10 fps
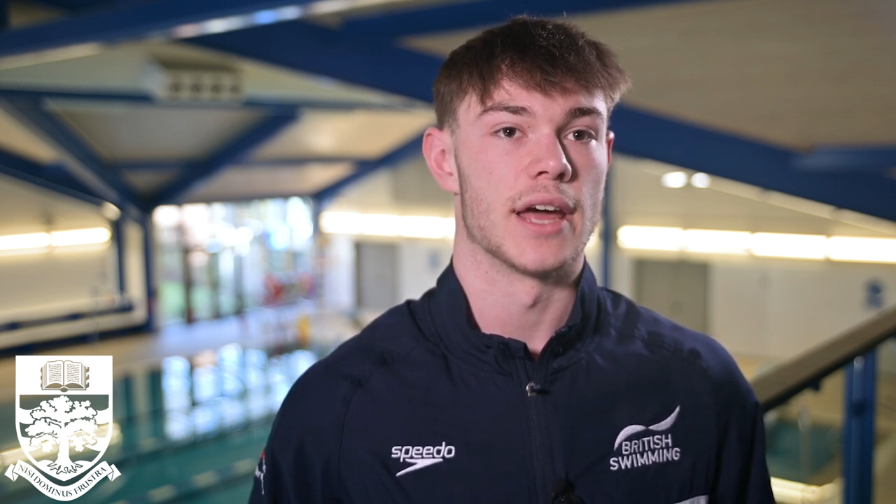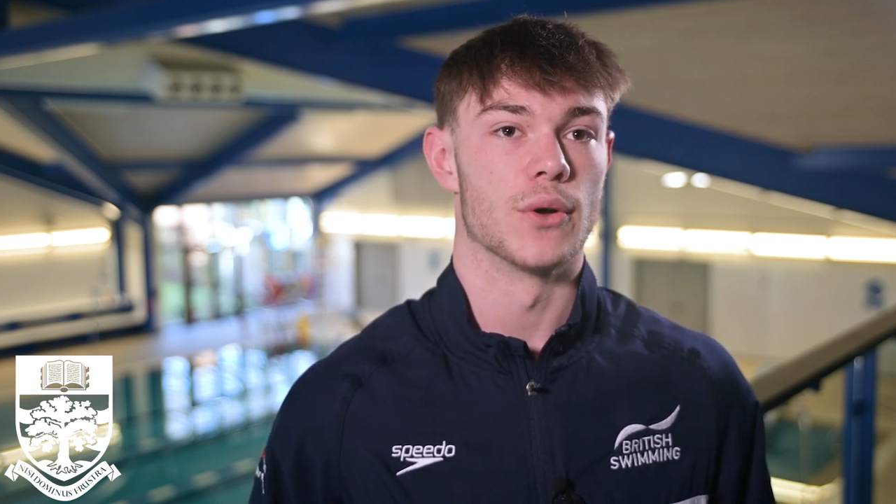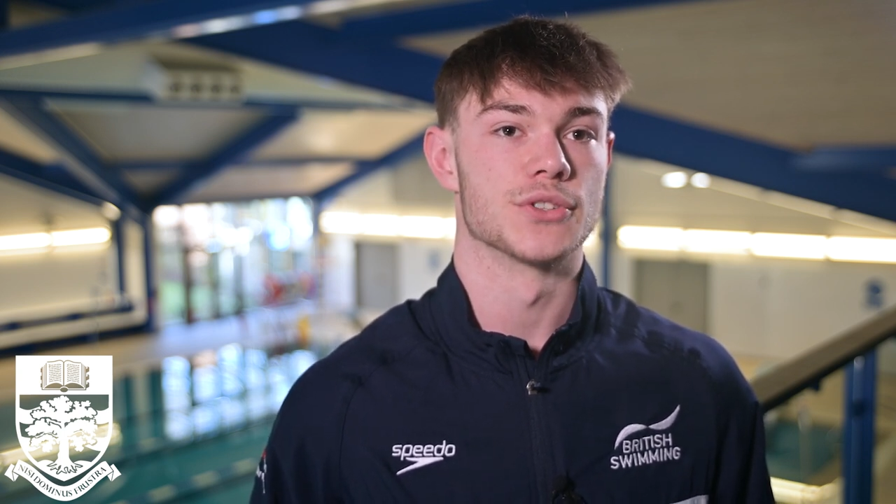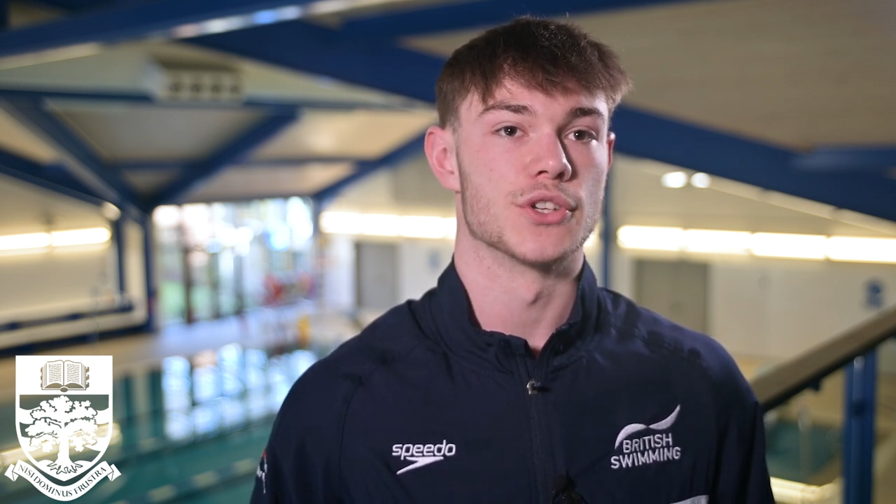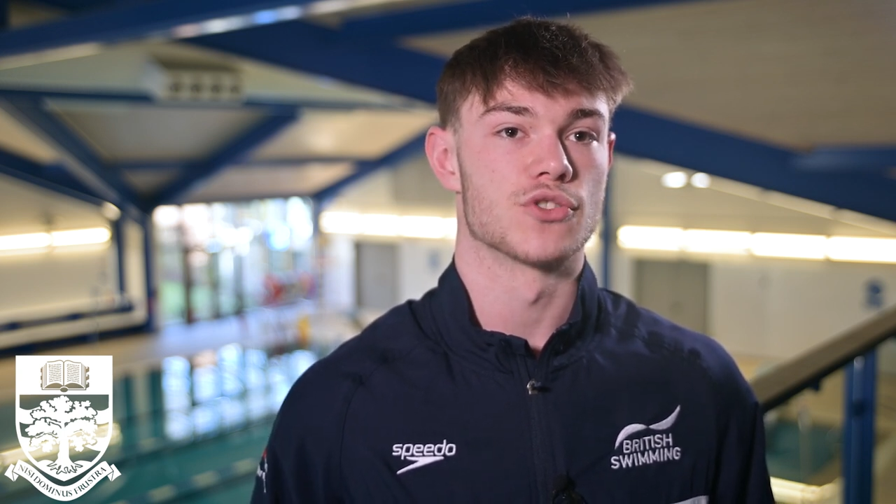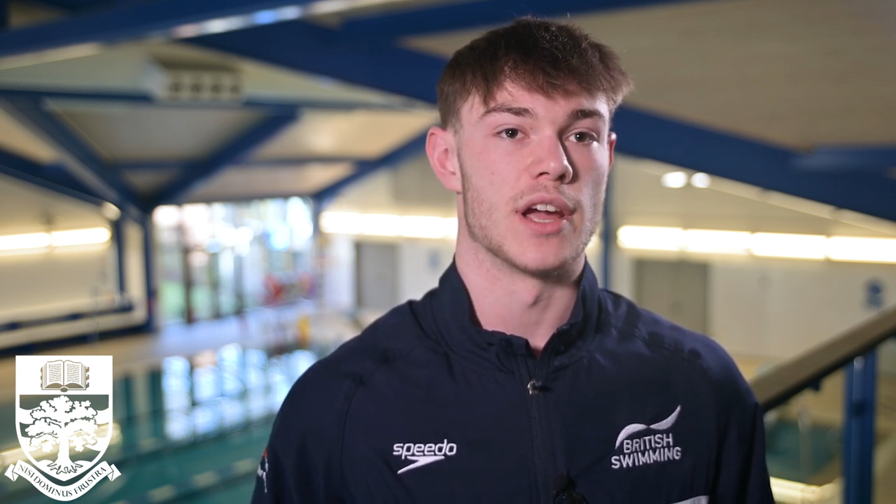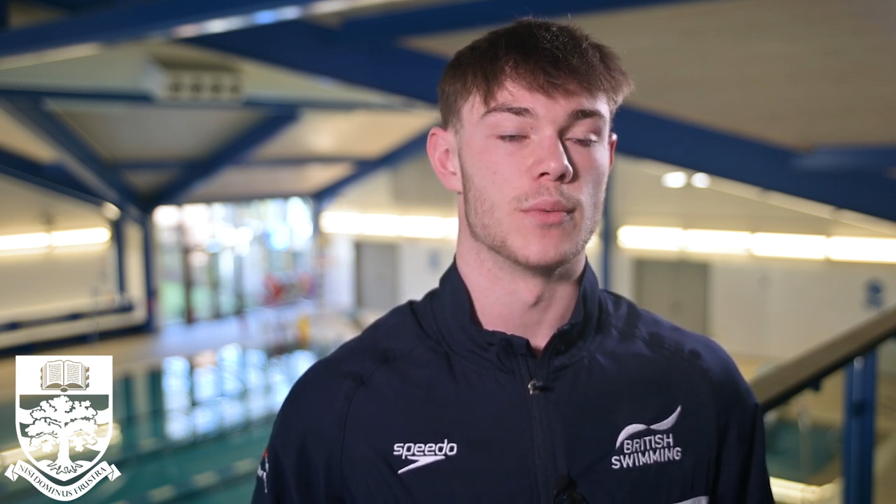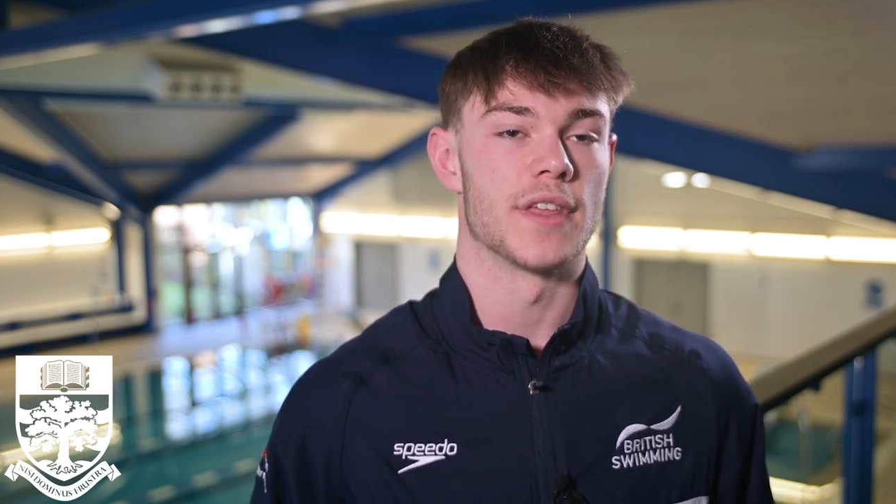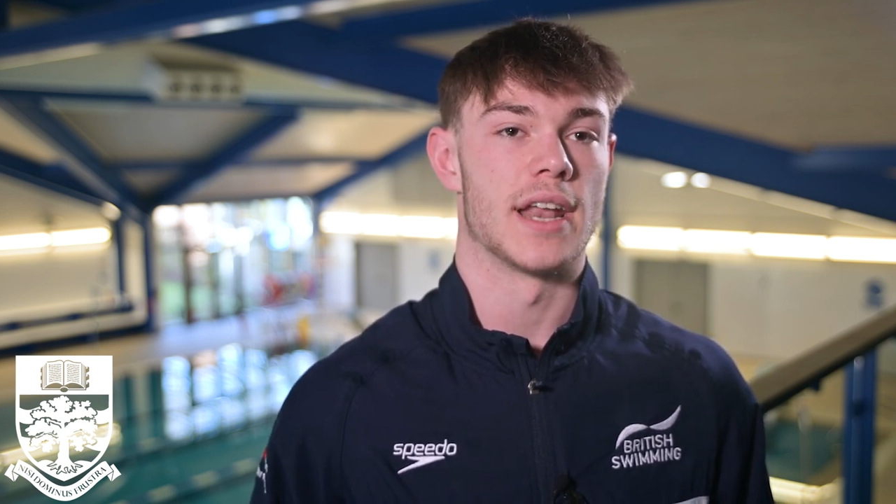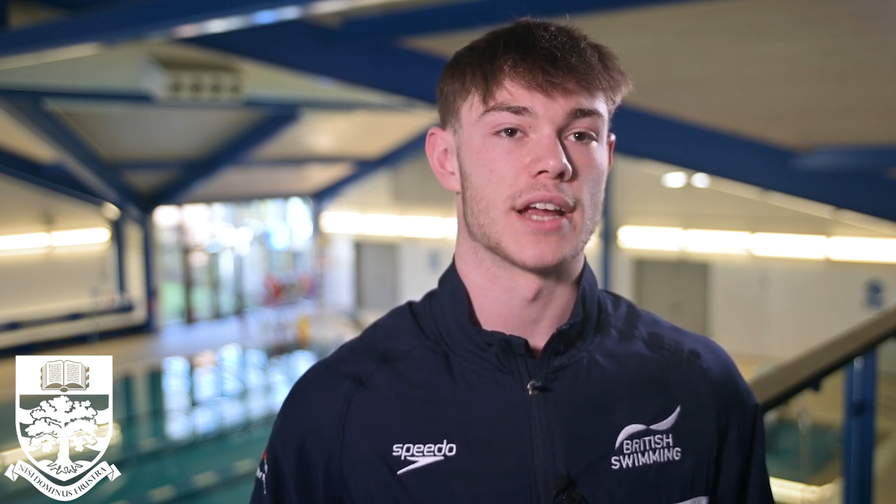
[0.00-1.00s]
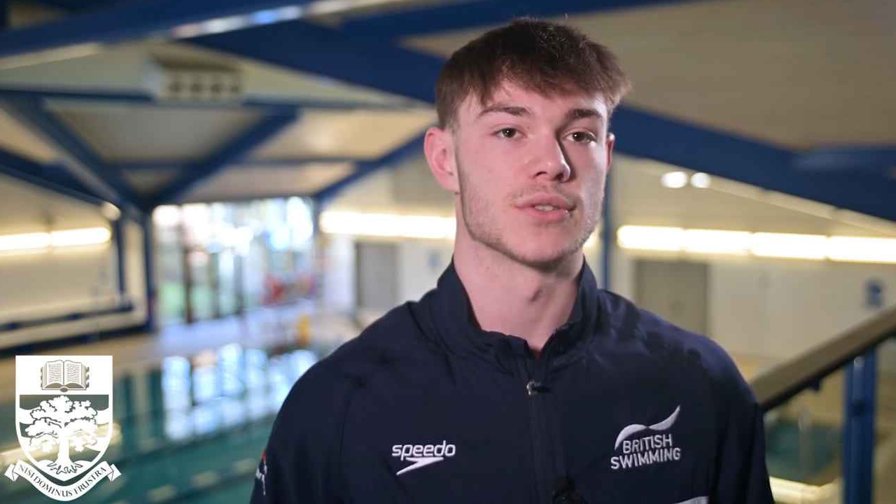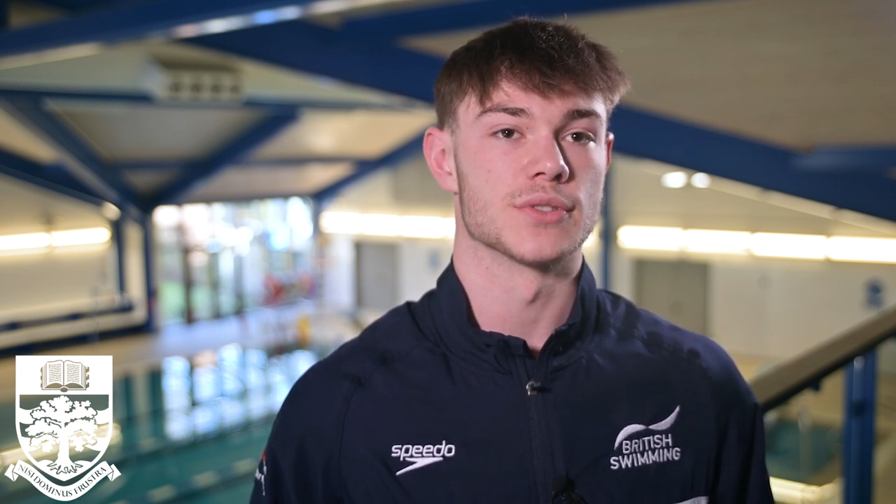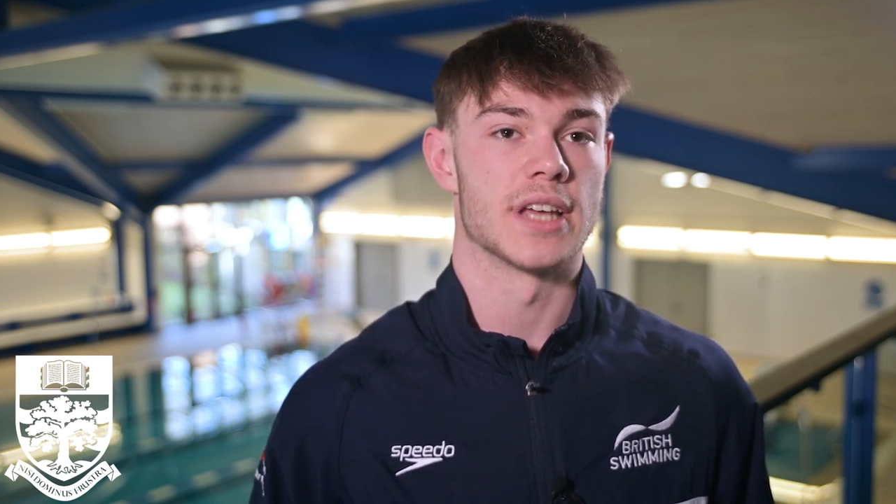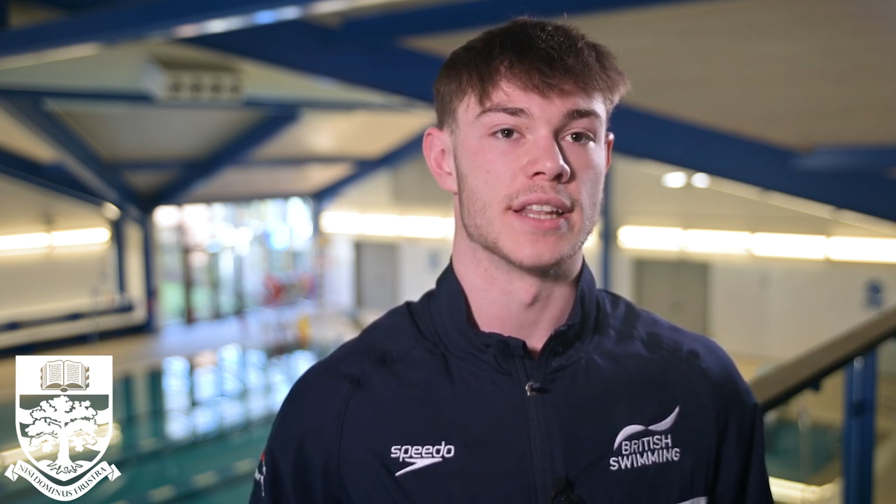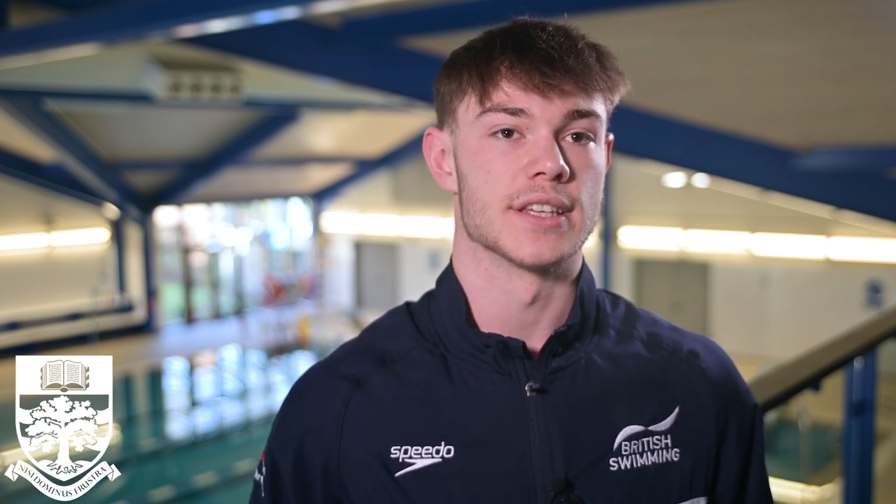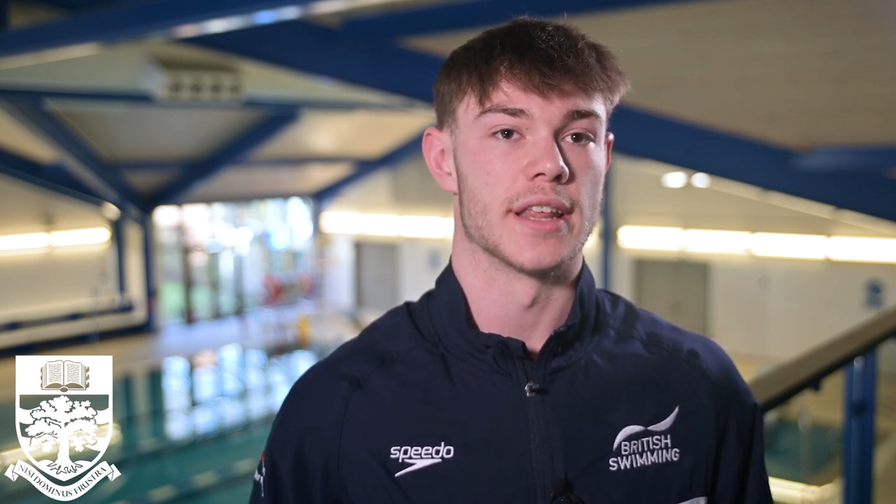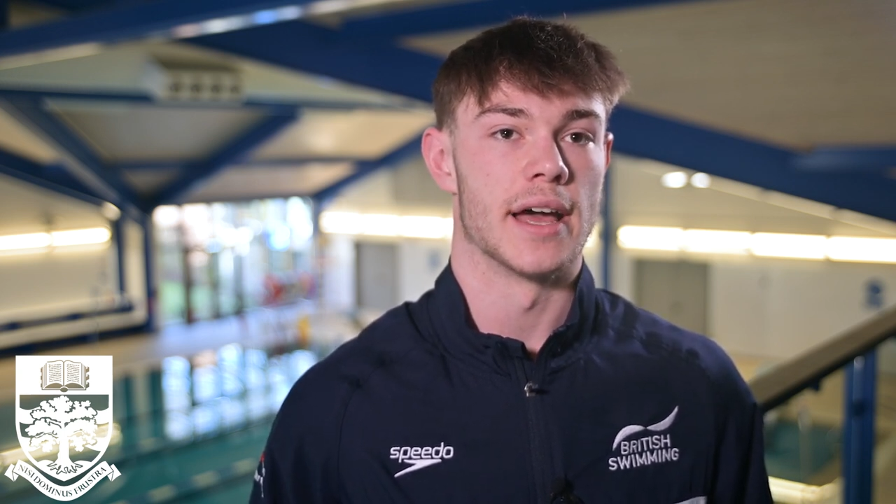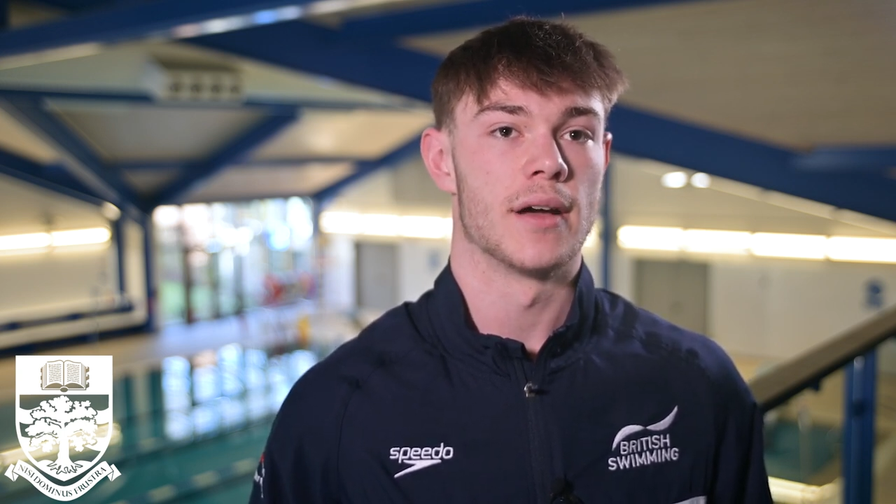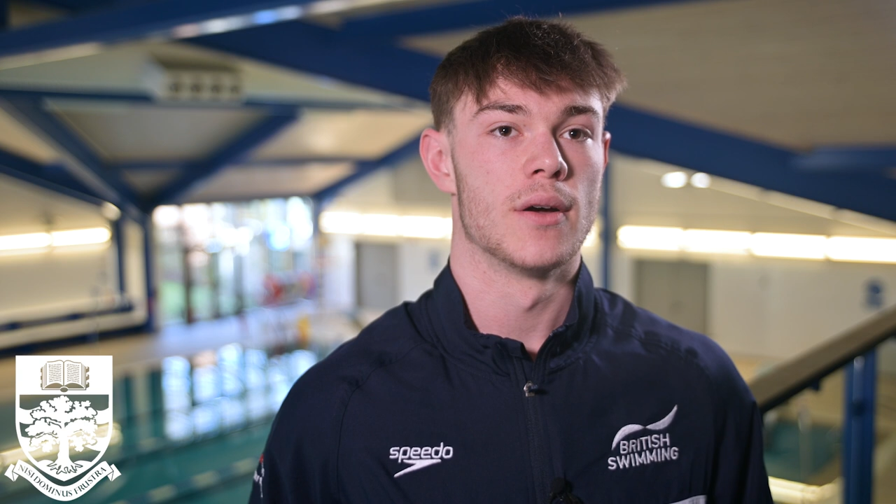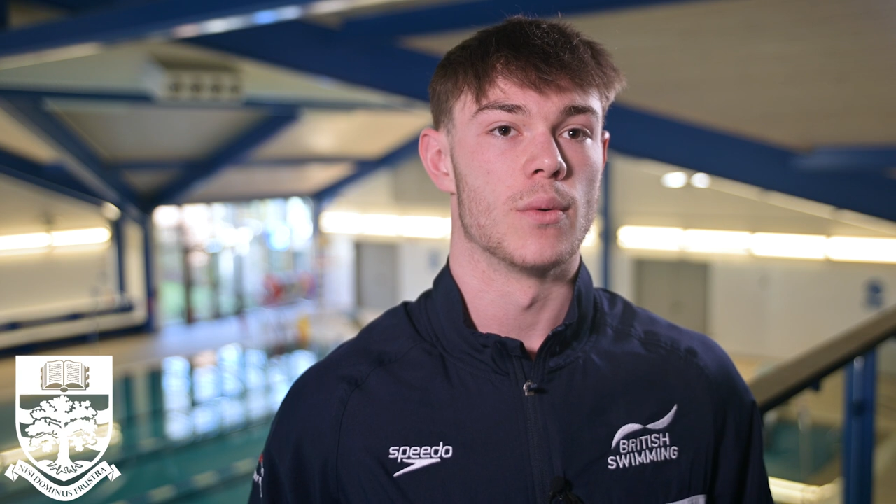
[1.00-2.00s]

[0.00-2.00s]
and also train with the National Centre there,